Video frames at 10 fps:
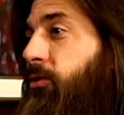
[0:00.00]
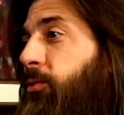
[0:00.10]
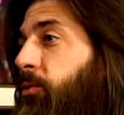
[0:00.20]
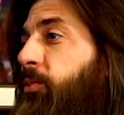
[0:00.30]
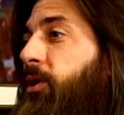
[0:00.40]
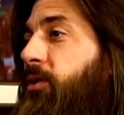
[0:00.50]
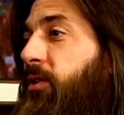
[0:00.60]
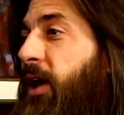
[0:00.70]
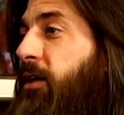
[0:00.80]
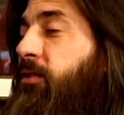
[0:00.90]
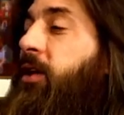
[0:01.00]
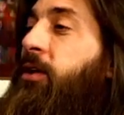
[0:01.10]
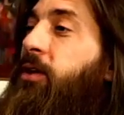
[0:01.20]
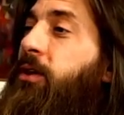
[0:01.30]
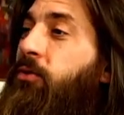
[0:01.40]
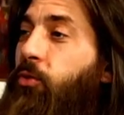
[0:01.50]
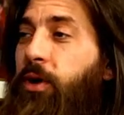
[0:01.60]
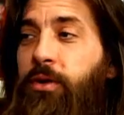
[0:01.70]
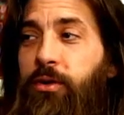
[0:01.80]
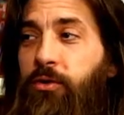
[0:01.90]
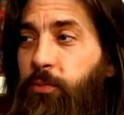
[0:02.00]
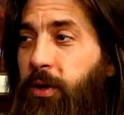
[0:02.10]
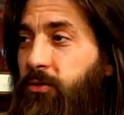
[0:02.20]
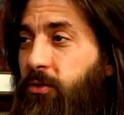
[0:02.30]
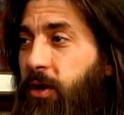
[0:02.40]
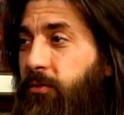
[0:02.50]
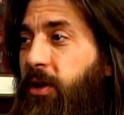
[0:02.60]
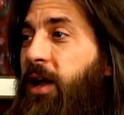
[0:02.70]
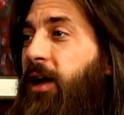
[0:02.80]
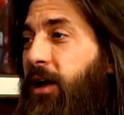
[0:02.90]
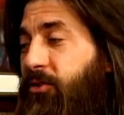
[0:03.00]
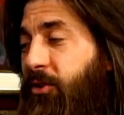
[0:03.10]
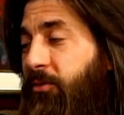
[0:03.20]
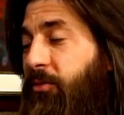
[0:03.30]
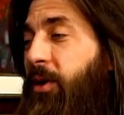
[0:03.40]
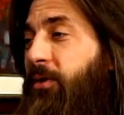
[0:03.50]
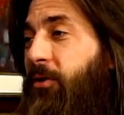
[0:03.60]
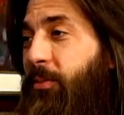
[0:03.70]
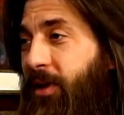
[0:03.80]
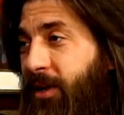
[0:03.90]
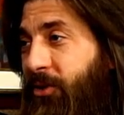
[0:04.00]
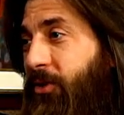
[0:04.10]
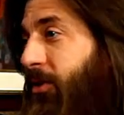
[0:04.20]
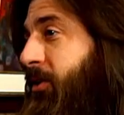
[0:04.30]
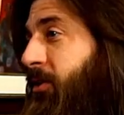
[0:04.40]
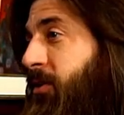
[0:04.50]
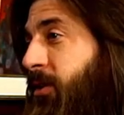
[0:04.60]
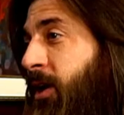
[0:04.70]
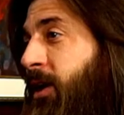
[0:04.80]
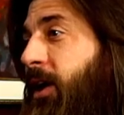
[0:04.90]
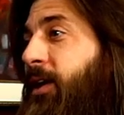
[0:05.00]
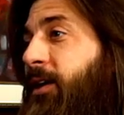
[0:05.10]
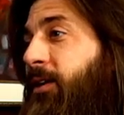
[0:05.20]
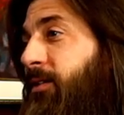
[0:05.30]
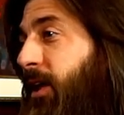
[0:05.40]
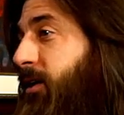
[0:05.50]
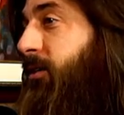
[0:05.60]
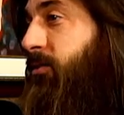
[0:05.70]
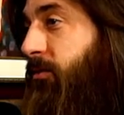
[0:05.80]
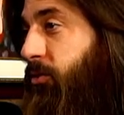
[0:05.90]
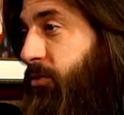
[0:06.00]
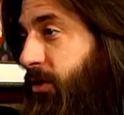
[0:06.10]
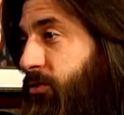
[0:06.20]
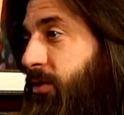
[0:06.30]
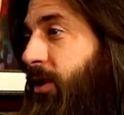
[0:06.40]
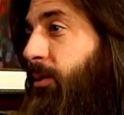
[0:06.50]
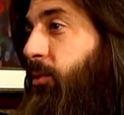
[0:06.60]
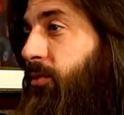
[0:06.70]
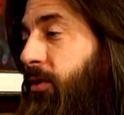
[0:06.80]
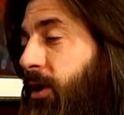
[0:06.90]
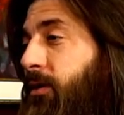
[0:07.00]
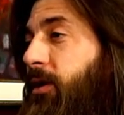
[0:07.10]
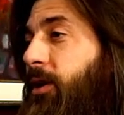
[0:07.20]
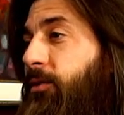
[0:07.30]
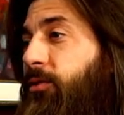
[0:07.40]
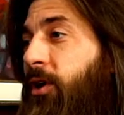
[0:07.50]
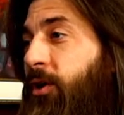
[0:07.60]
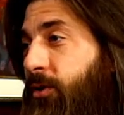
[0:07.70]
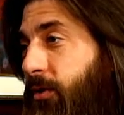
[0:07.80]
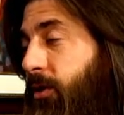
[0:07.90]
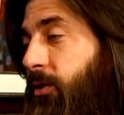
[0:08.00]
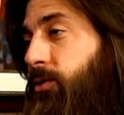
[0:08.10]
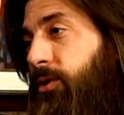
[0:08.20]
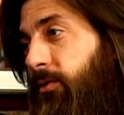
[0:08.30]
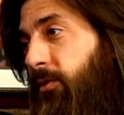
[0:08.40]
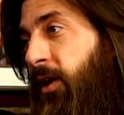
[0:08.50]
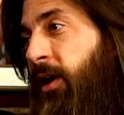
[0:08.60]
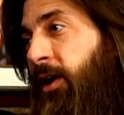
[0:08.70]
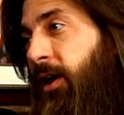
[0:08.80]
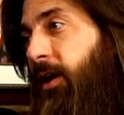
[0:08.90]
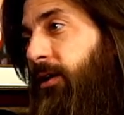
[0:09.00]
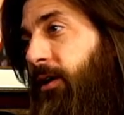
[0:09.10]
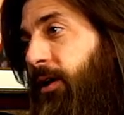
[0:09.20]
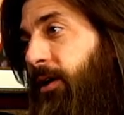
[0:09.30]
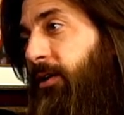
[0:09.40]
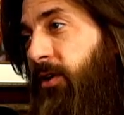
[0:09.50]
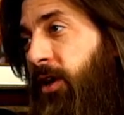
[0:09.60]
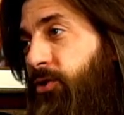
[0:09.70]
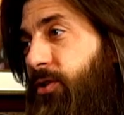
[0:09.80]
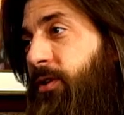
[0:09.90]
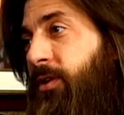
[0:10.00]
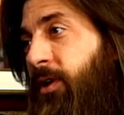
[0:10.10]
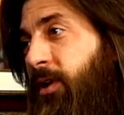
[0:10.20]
as human beings as aliens or alien spacecraft has come from inner Earth, and it is like a civilization that most likely lives under the oceans and uh, is ancient